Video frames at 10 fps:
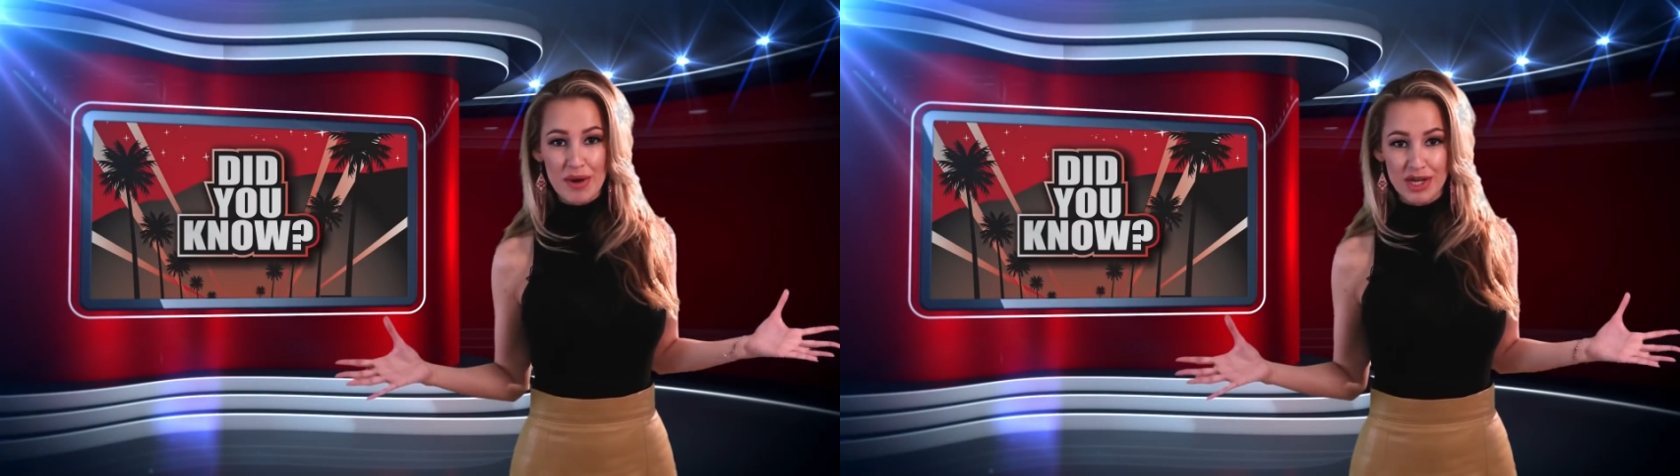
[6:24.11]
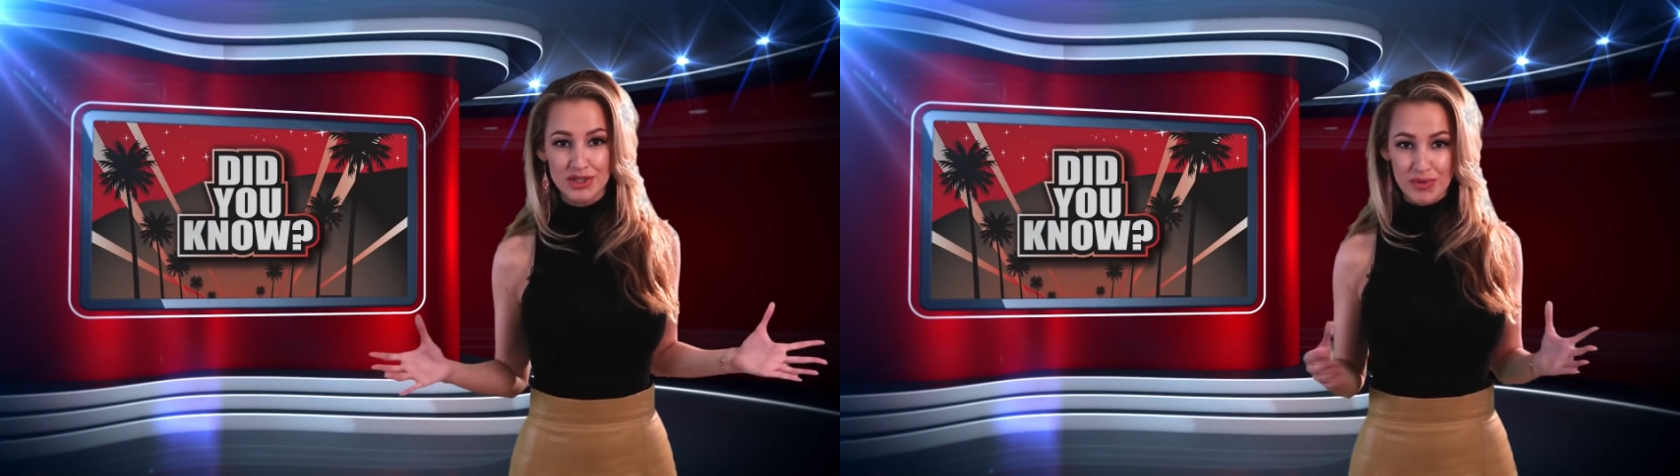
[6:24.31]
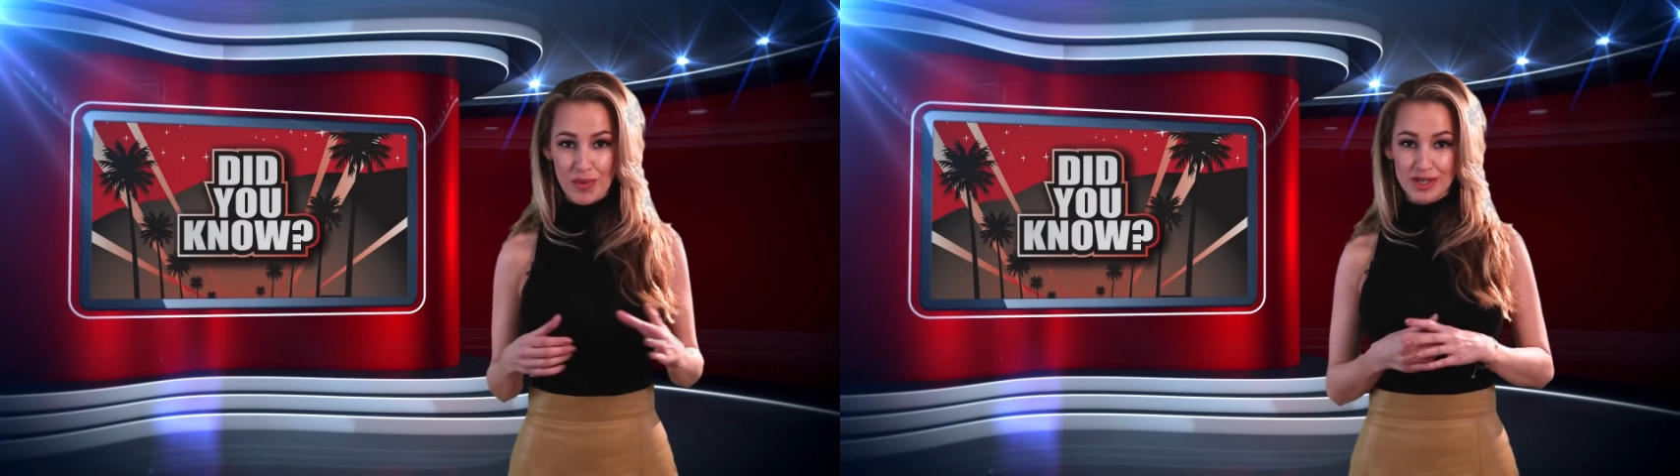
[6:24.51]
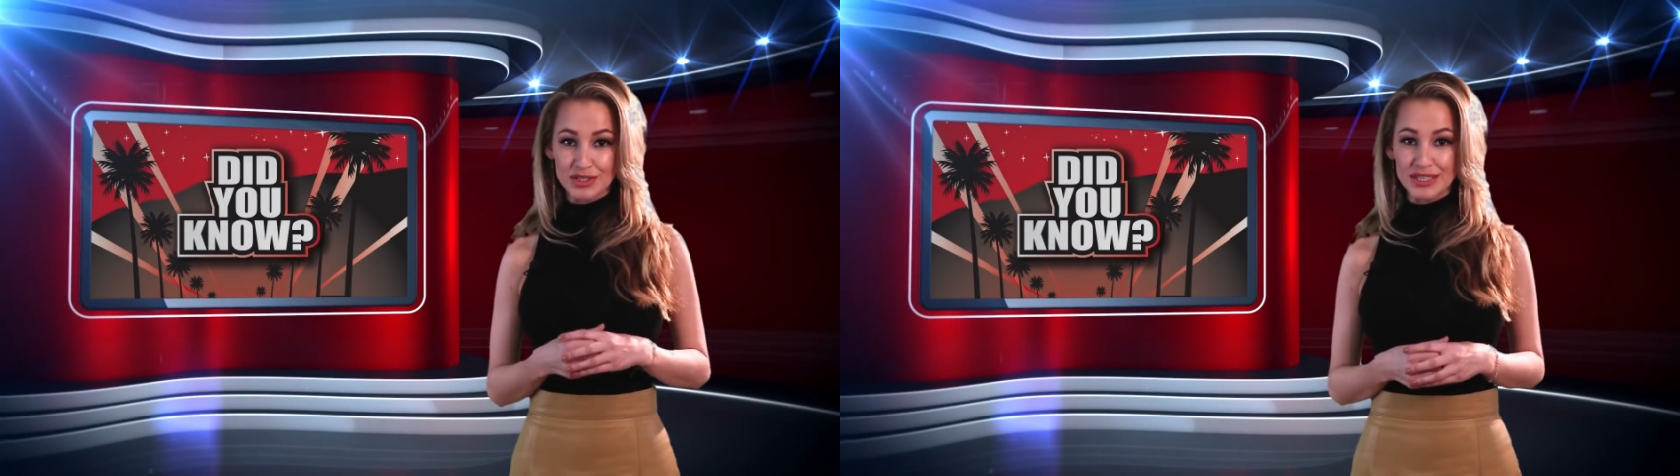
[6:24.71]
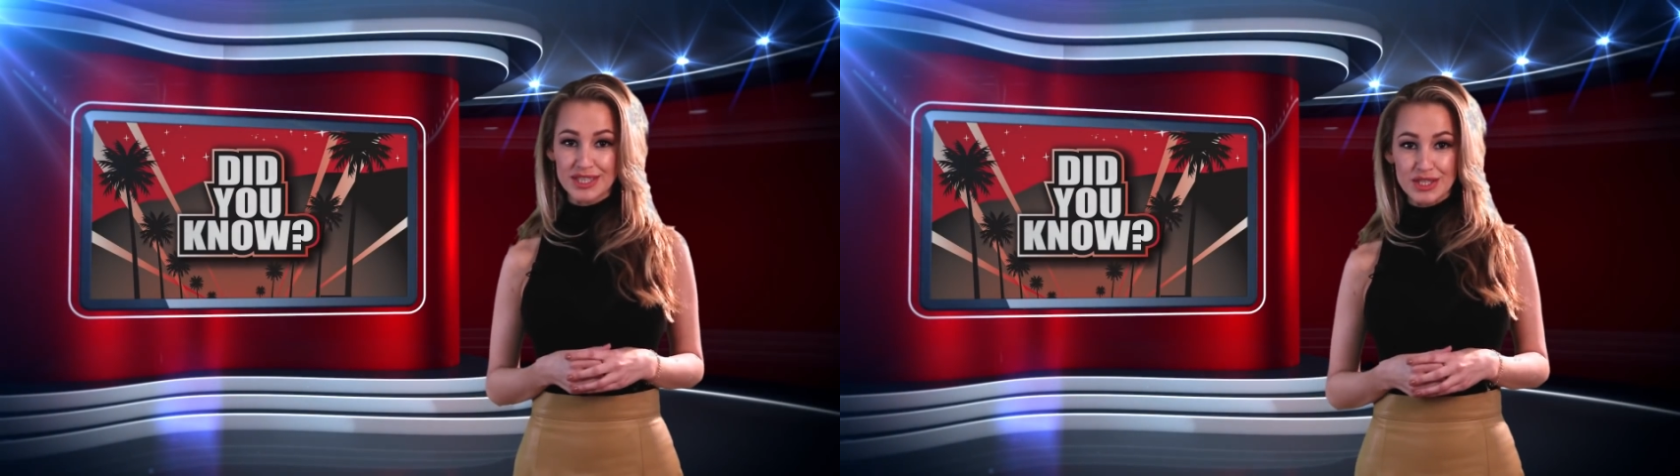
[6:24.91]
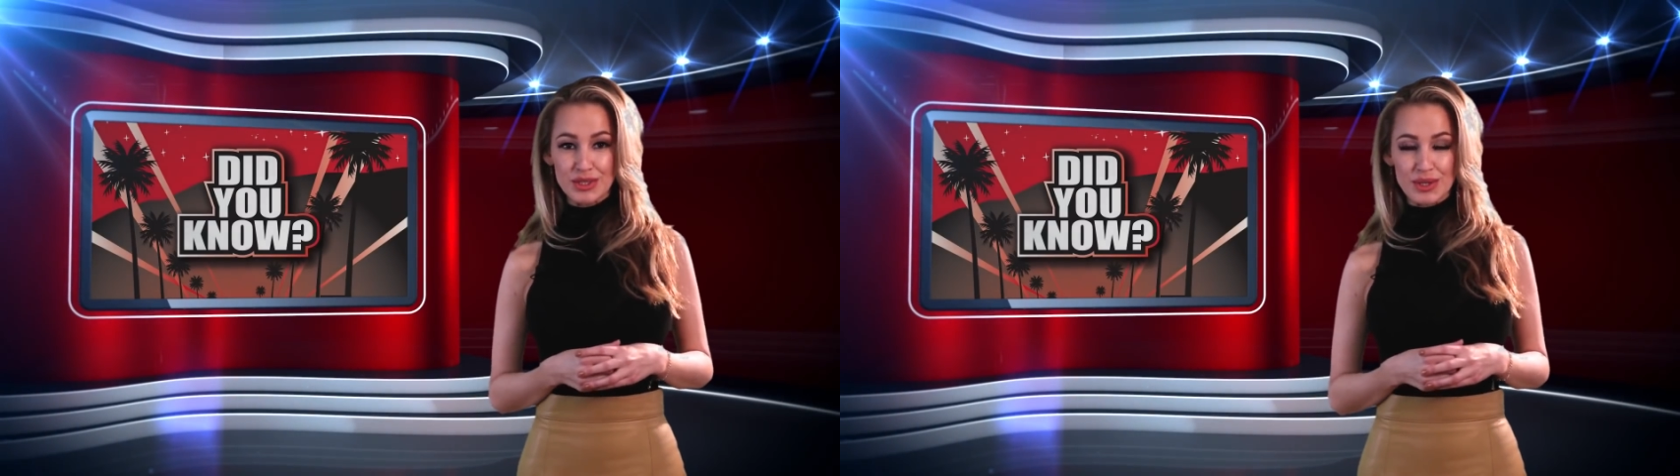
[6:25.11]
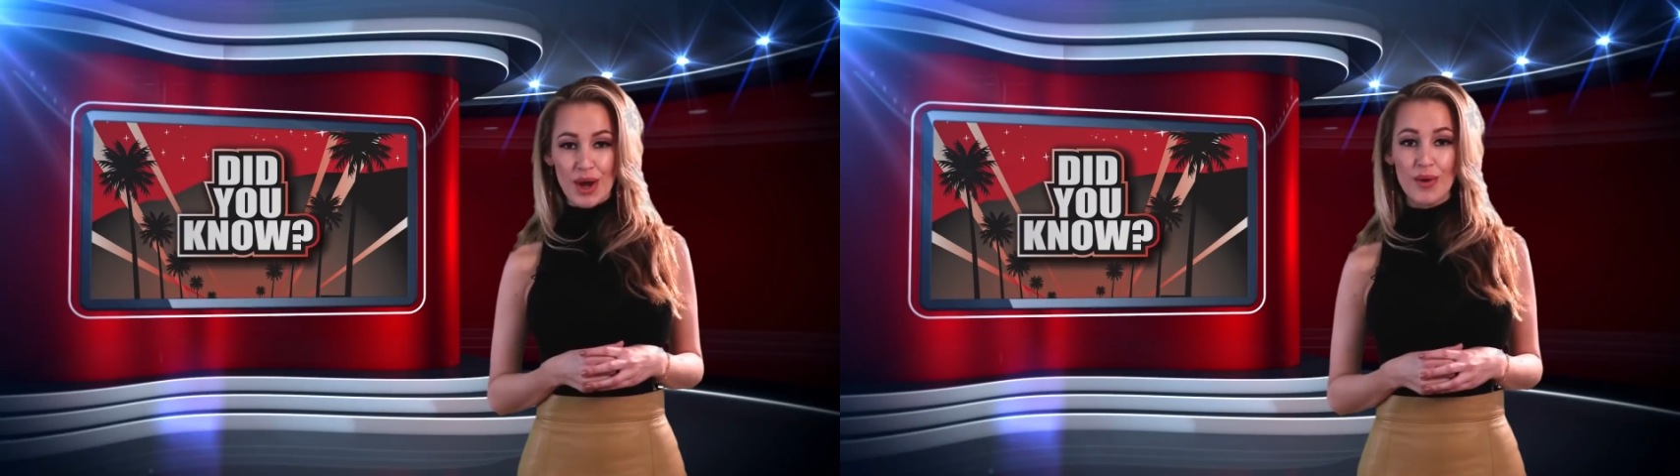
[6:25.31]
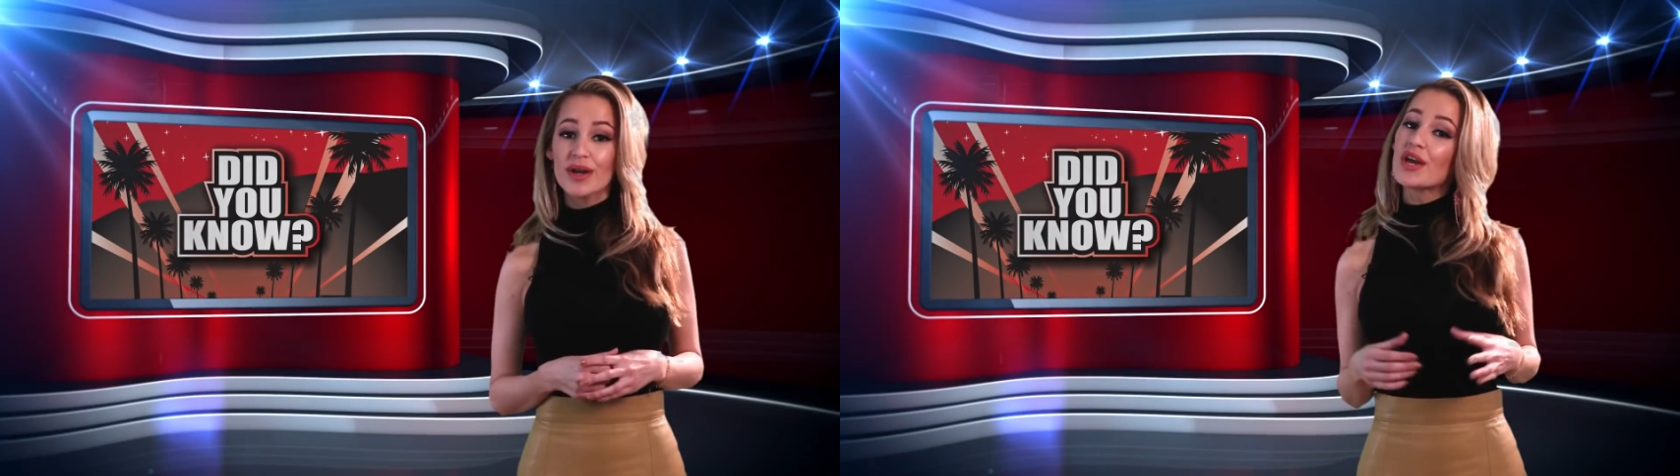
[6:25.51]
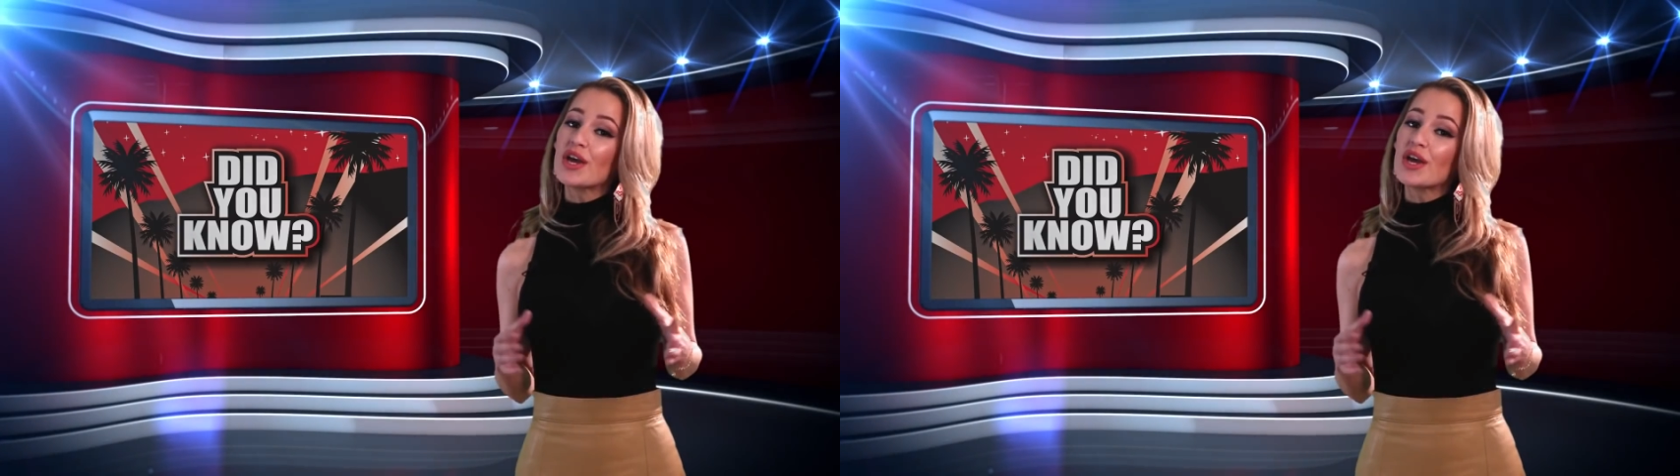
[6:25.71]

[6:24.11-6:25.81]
much for watching Did You Know?